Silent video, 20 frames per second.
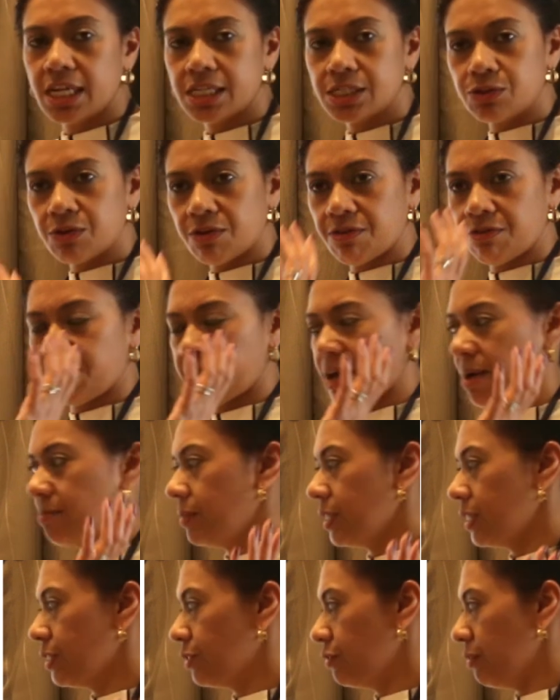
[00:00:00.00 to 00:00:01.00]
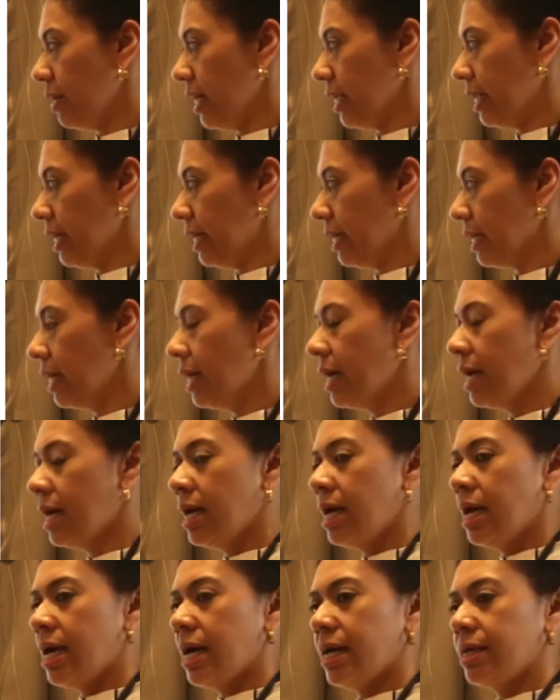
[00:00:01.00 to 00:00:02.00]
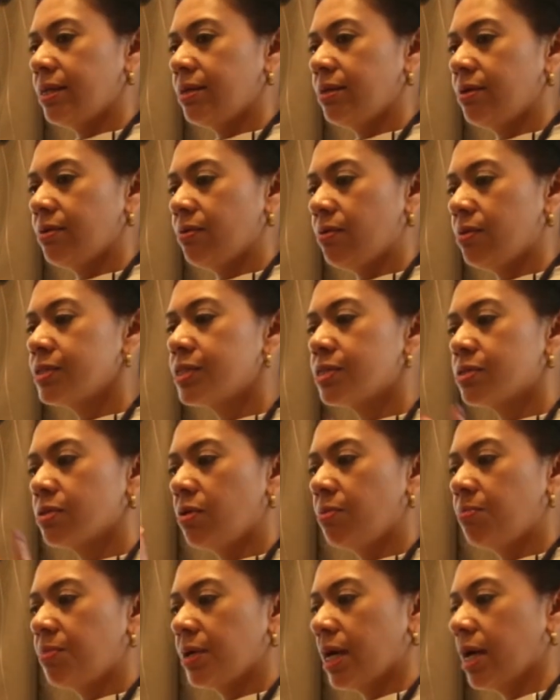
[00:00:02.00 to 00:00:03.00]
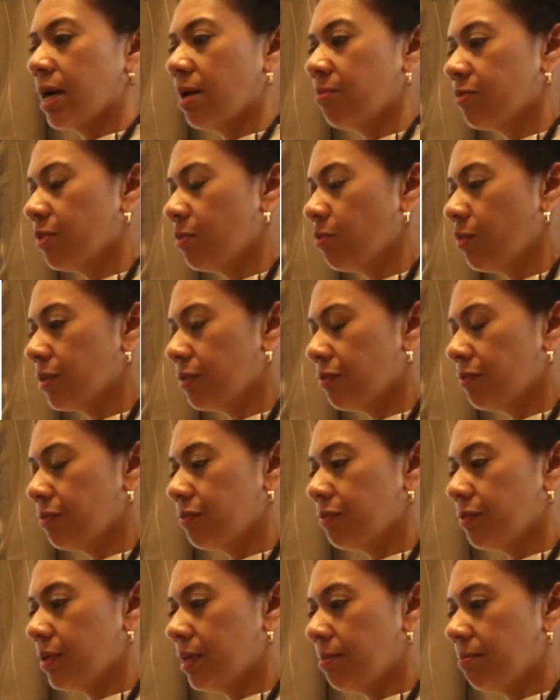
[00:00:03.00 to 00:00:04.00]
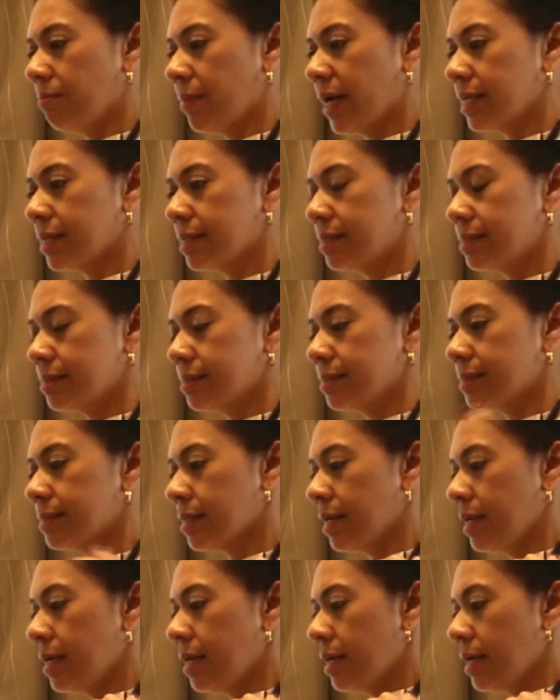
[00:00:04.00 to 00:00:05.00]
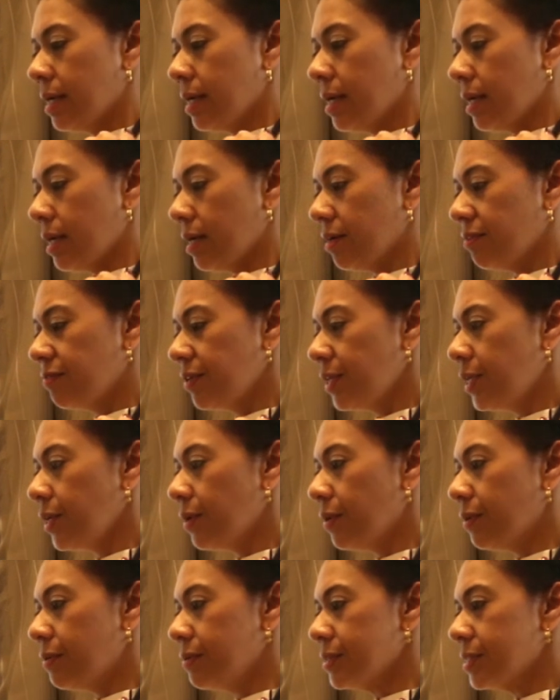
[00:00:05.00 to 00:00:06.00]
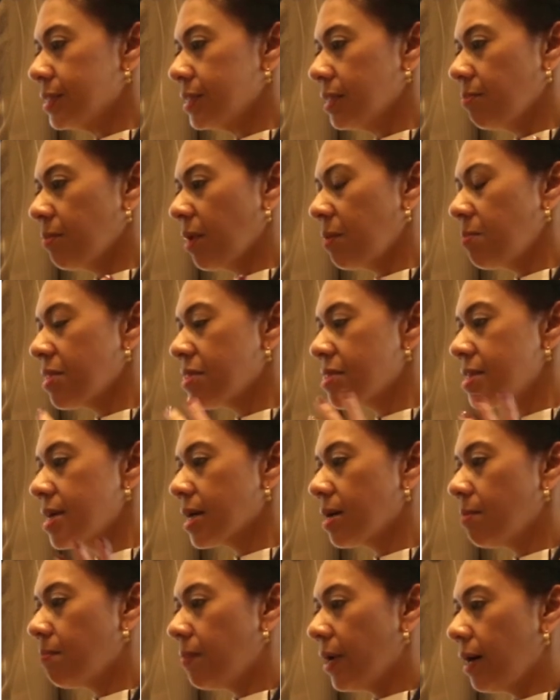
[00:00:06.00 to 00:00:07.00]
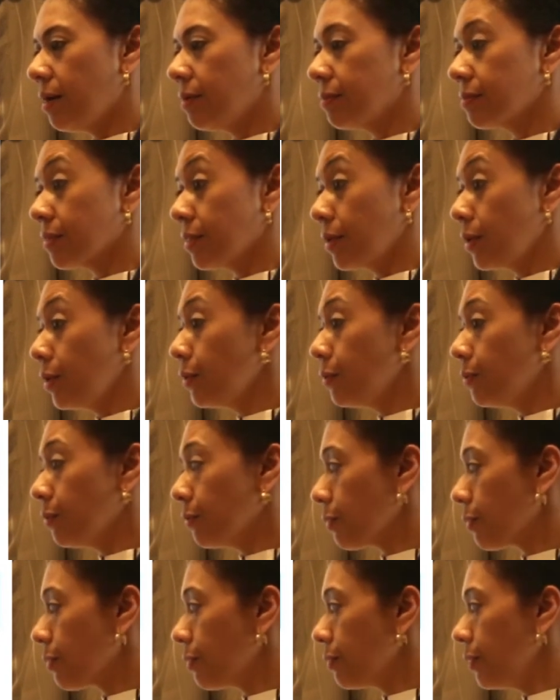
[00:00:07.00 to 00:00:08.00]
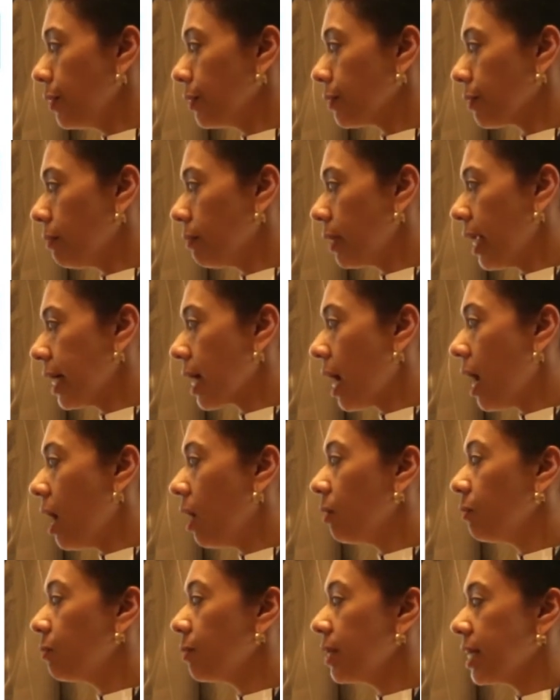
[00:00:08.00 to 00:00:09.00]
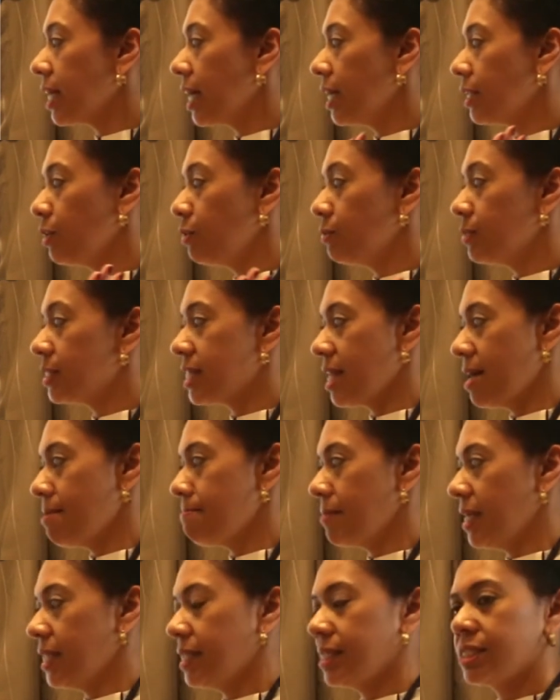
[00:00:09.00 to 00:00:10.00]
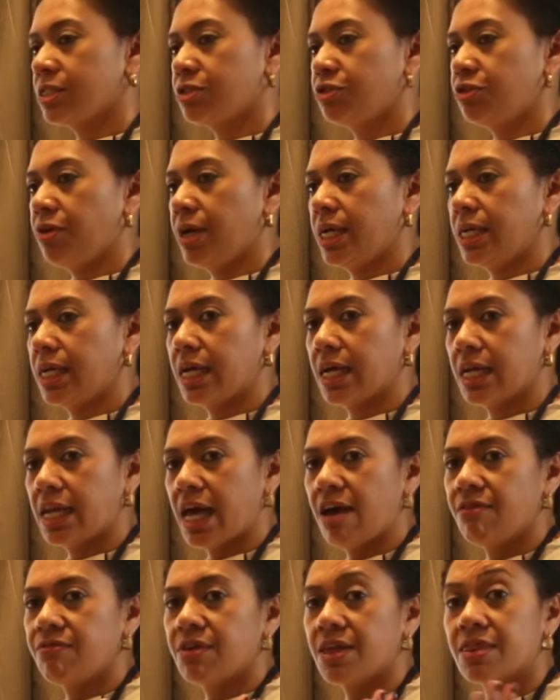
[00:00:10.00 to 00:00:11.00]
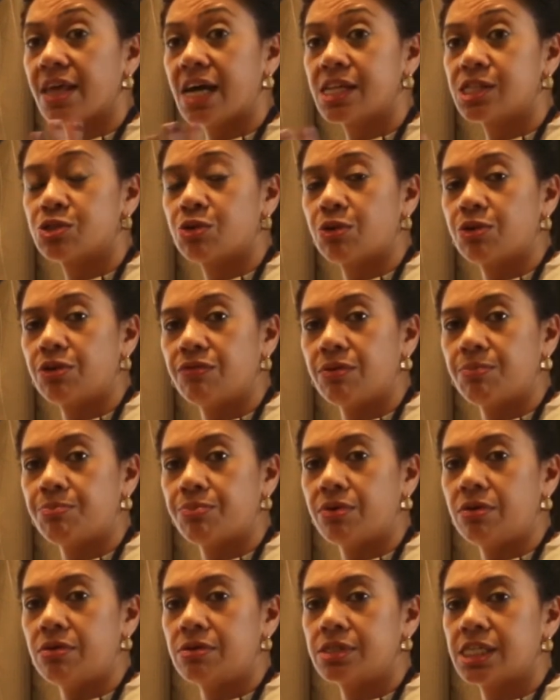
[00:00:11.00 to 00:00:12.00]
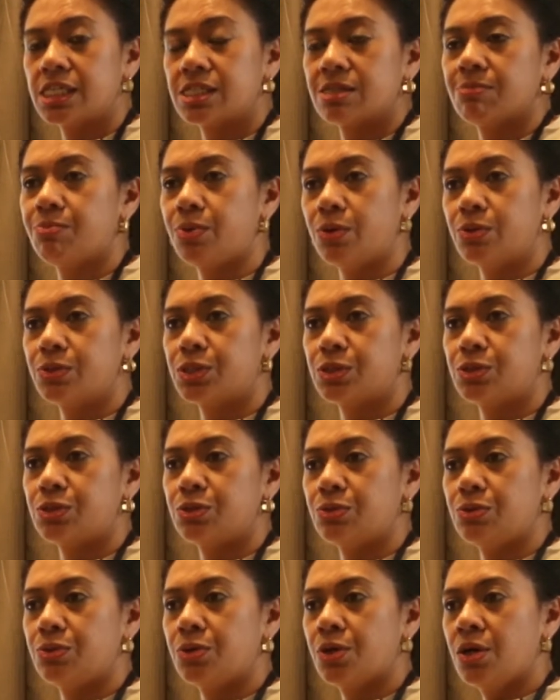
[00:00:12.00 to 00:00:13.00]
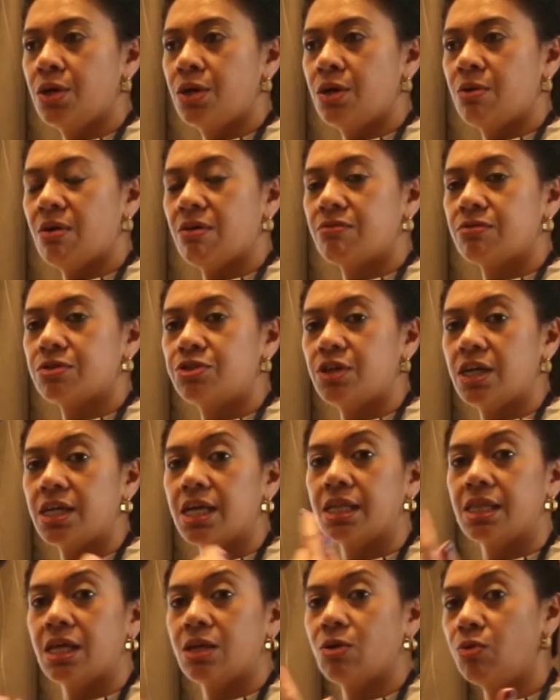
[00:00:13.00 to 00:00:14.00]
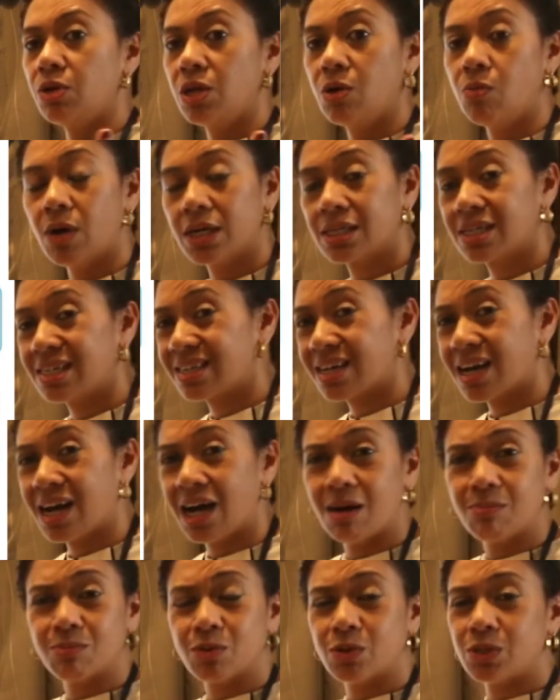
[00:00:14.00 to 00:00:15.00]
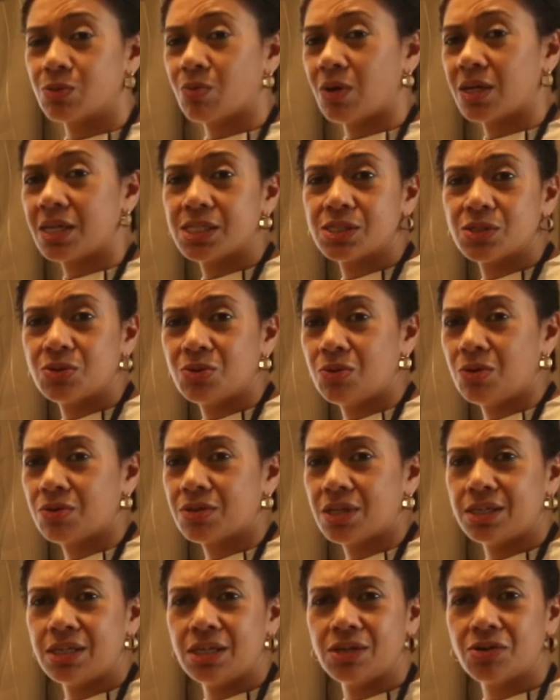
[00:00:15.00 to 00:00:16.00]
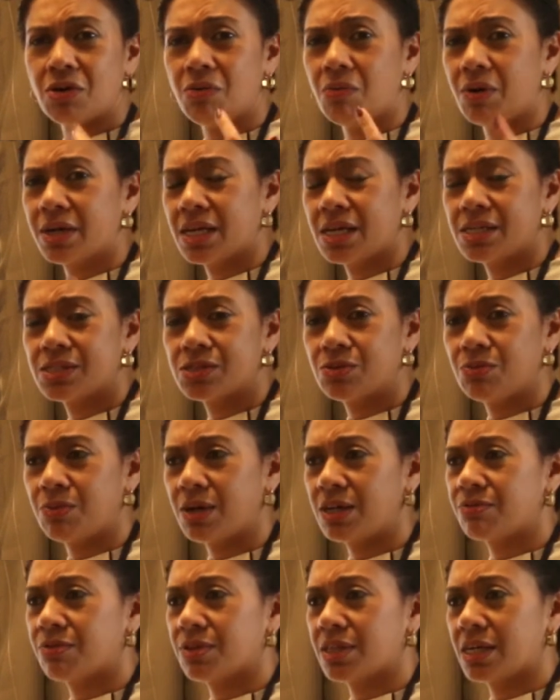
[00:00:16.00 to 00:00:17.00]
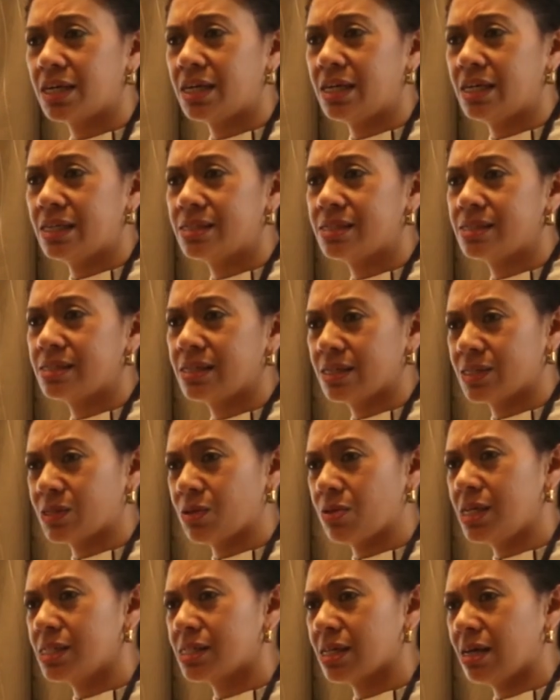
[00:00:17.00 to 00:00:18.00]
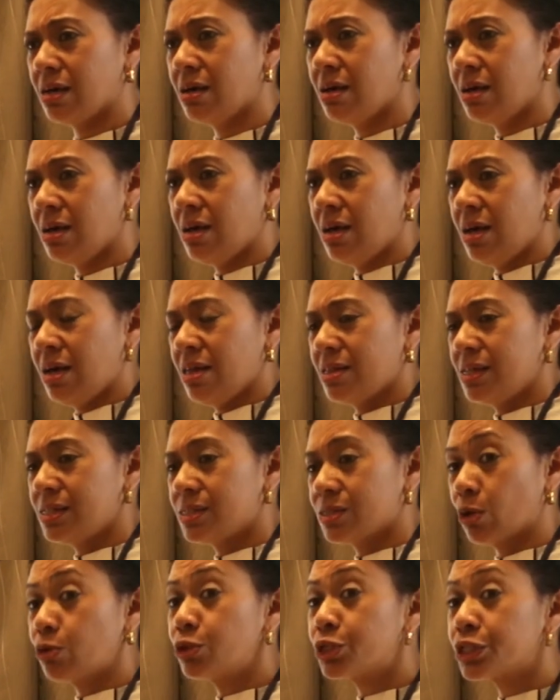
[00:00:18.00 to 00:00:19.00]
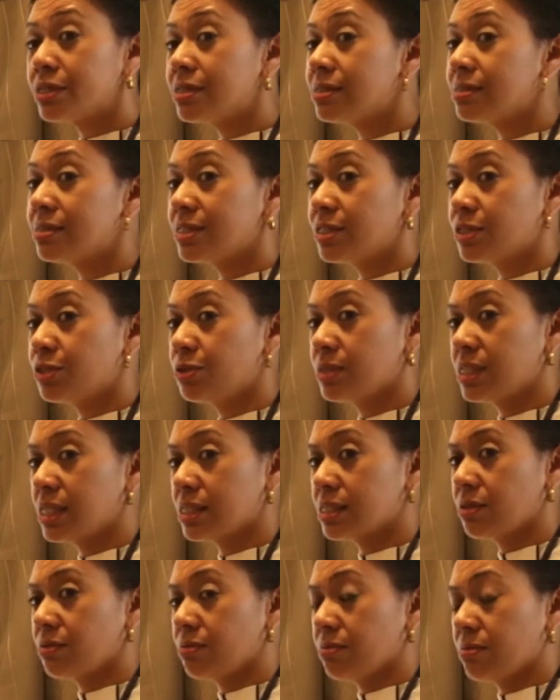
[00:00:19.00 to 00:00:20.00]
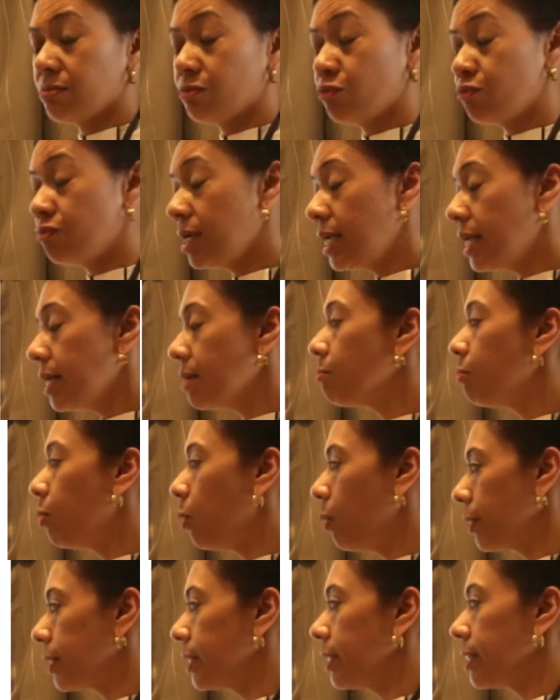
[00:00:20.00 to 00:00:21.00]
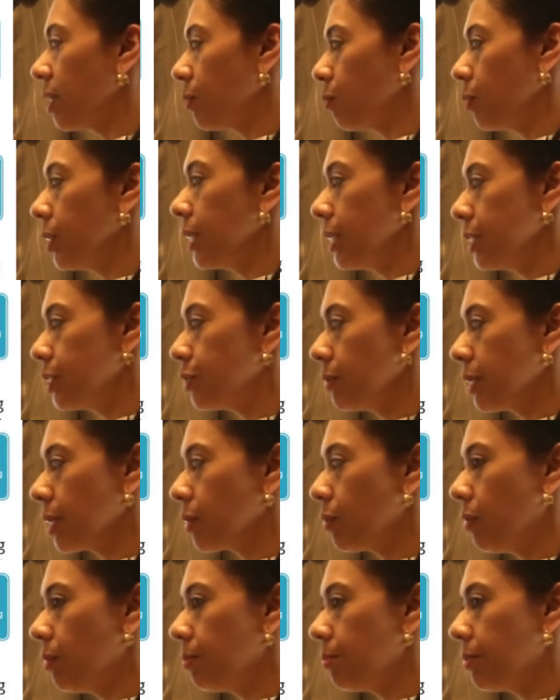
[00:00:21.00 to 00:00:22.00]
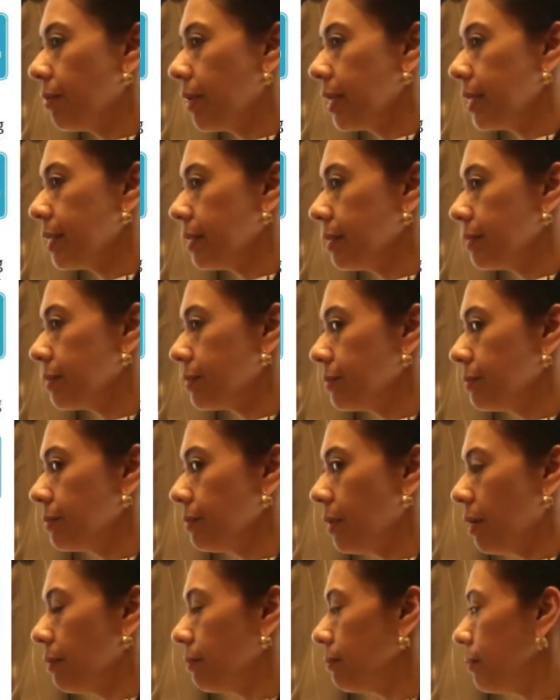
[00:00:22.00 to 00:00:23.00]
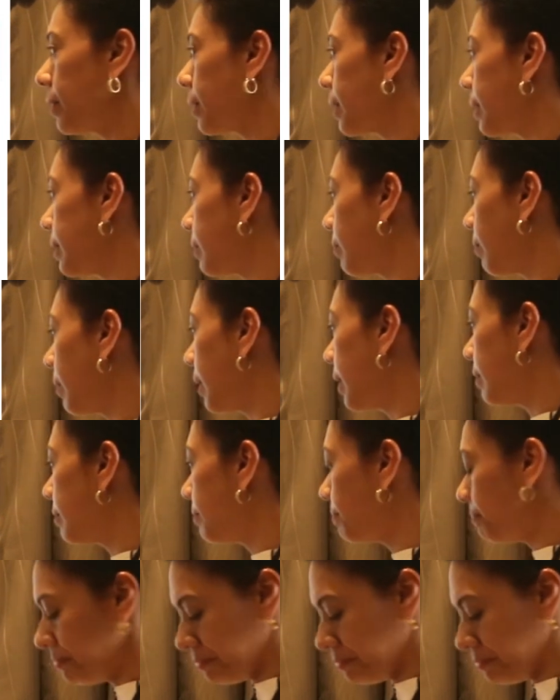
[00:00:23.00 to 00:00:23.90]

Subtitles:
Let's do a family training. And also picking up from one of Michael's videos, it made me think about the youth, like how we can use them in this training and having that sort of approach as opposed to having training and then only one can come because one has to cook the dinner or one has to wait for the kids. Yeah, so these are these social issues that's really important that we need to incorporate into our work as well.